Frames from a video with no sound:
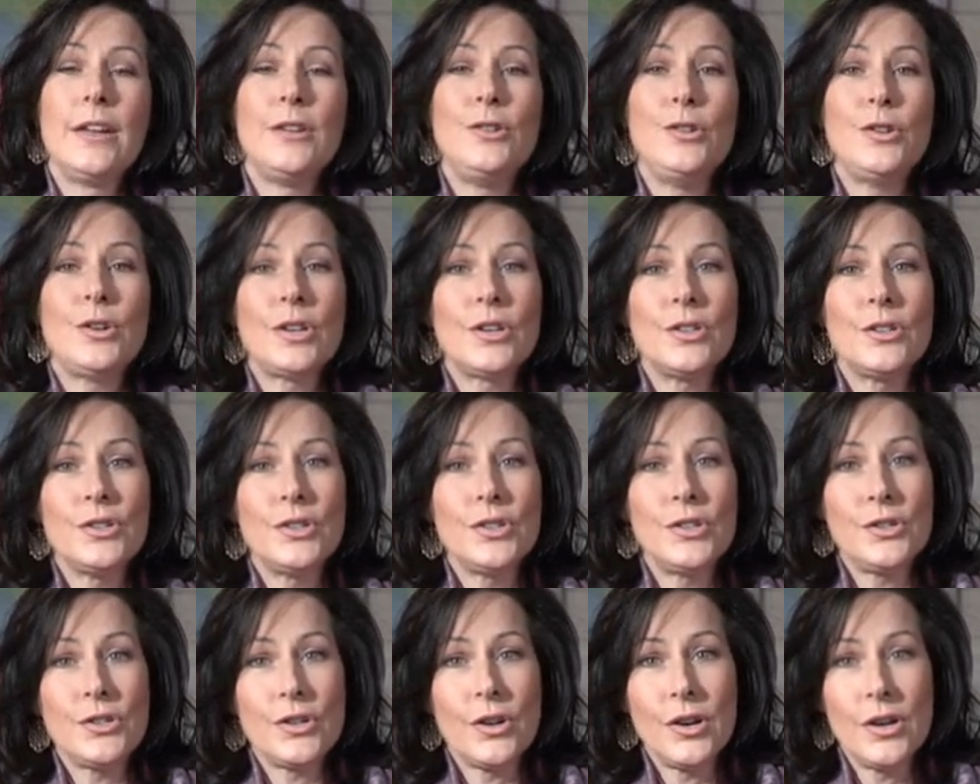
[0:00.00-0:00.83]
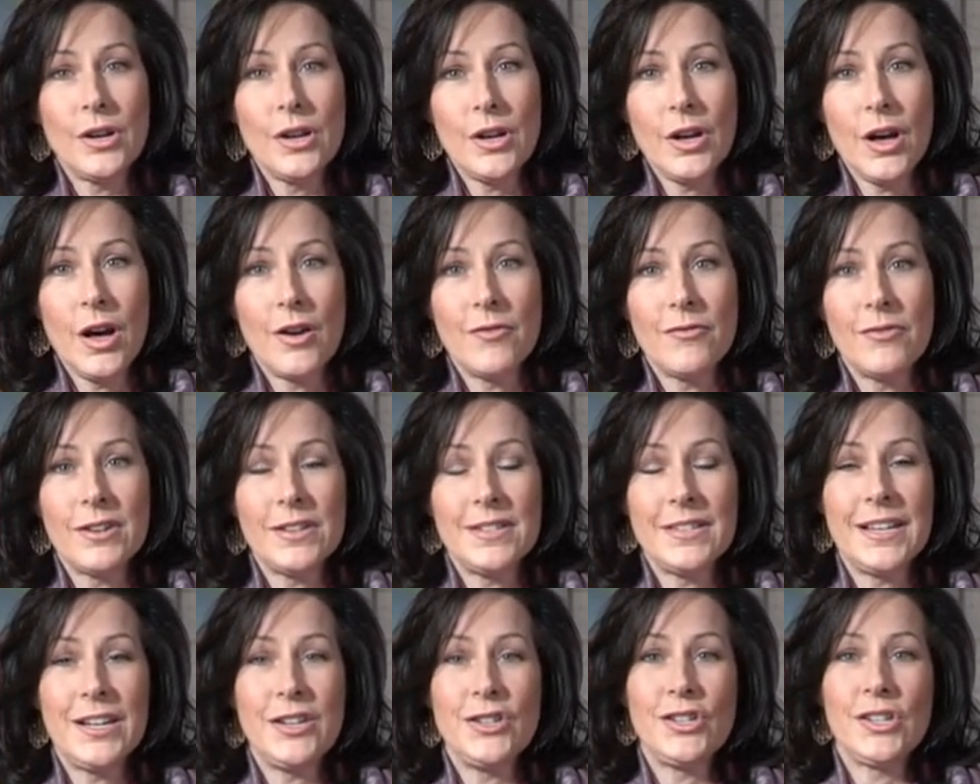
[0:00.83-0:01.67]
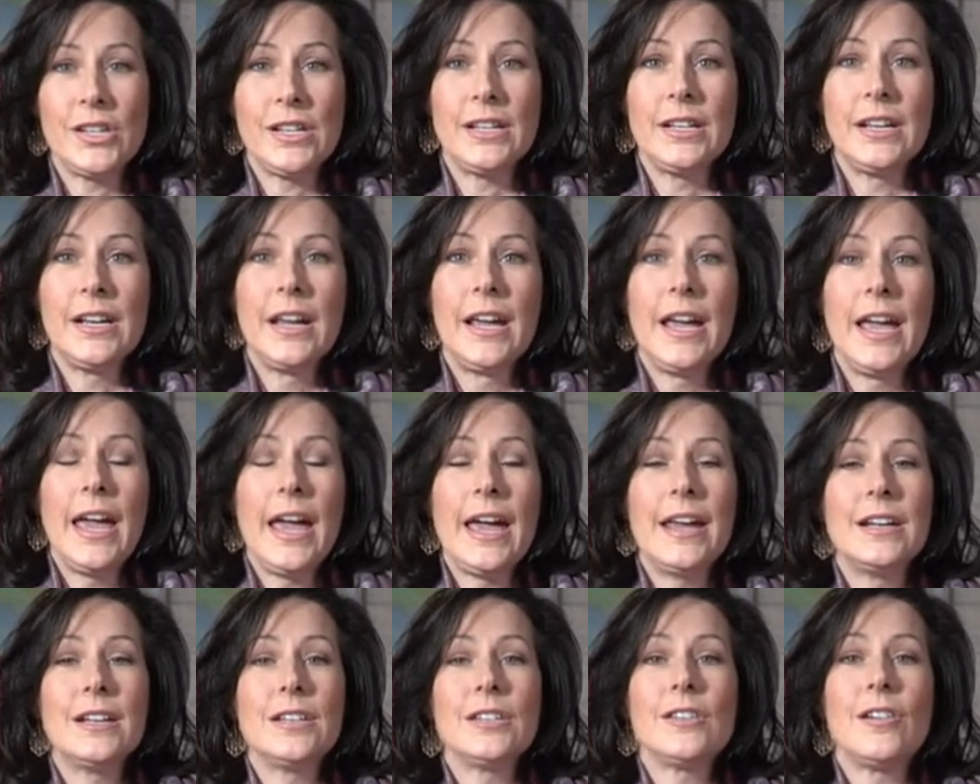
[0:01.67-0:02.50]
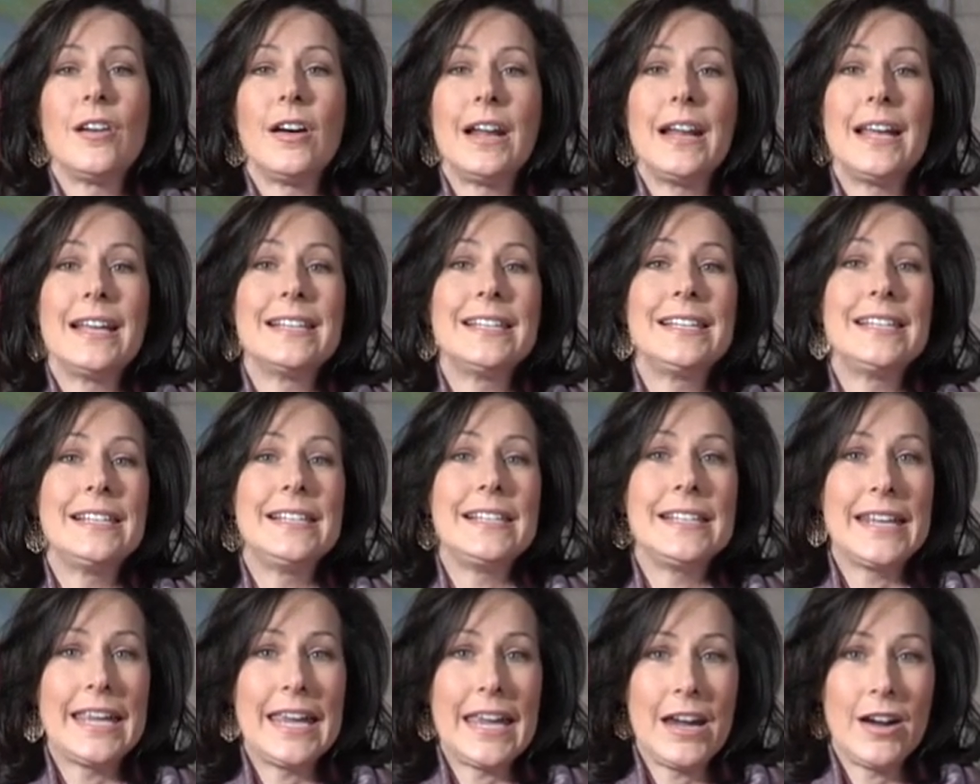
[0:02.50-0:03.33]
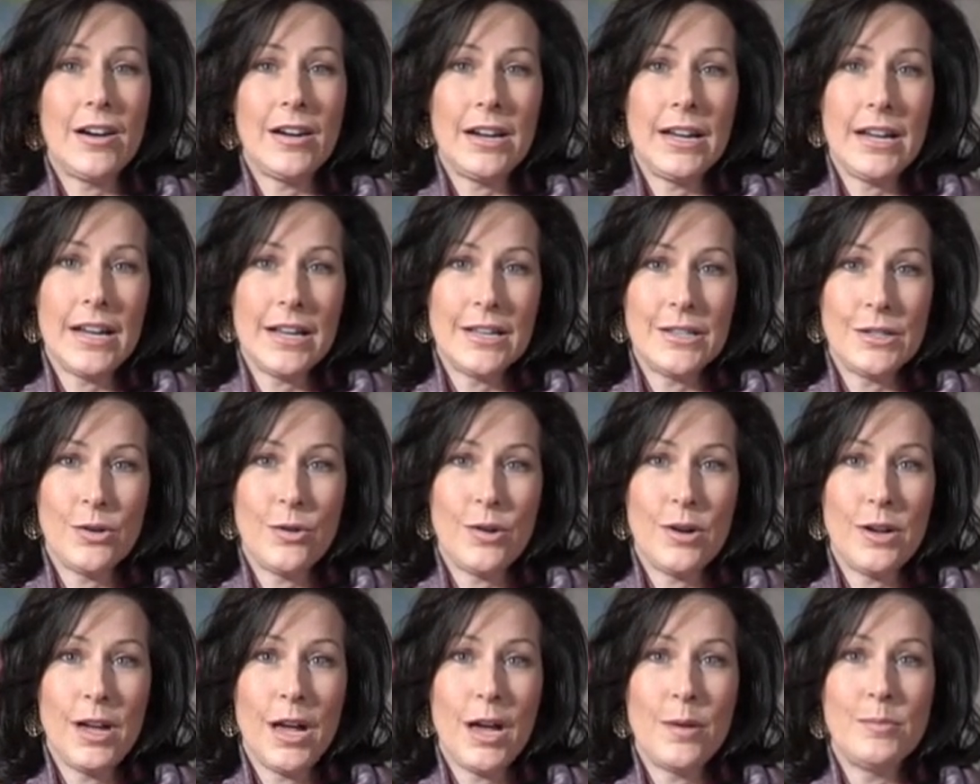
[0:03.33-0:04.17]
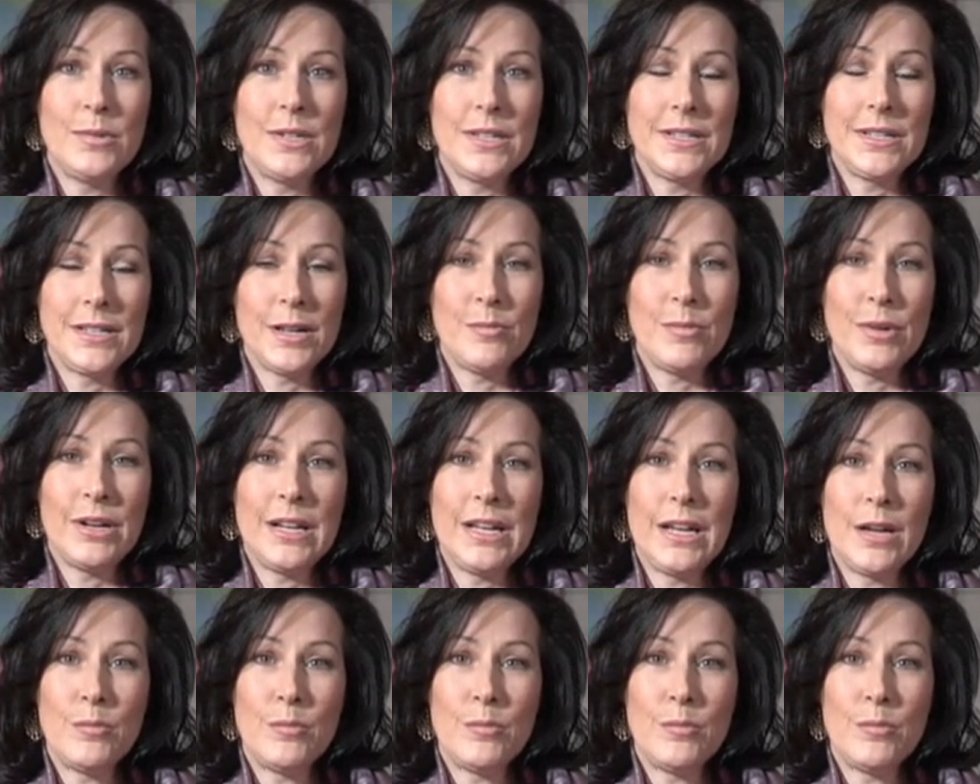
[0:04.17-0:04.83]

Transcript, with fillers: You can start a conversation, and it's not as scary as going up to somebody